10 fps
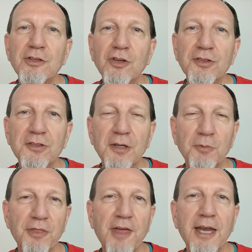Just
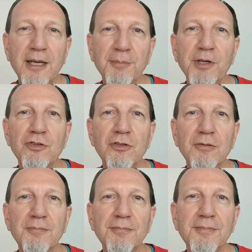sit with that image.
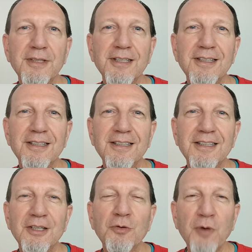
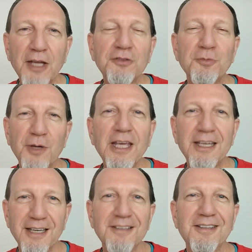Rest
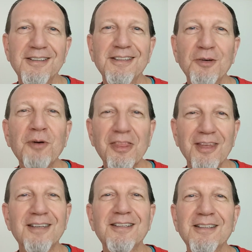in it, with
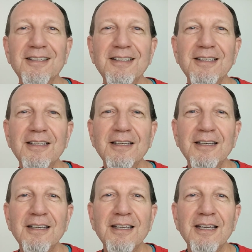it.
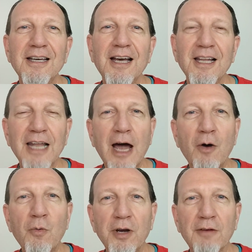
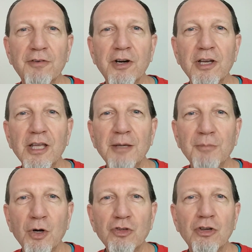Allow whatever
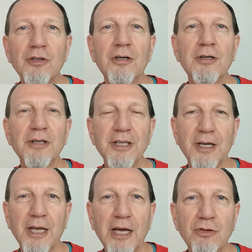emotional,
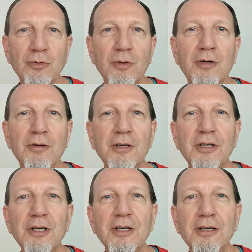intellectual
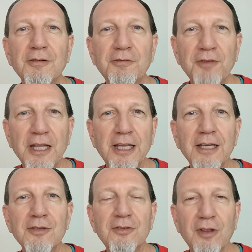
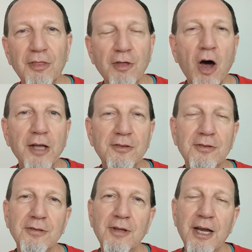feelings and
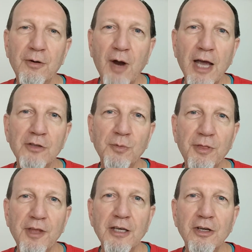thoughts that arise
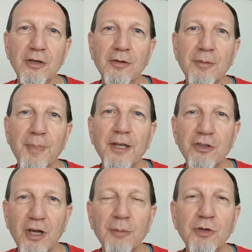within you
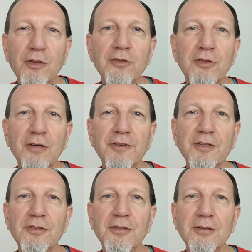to come to the
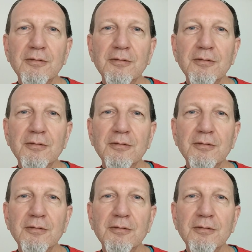surface.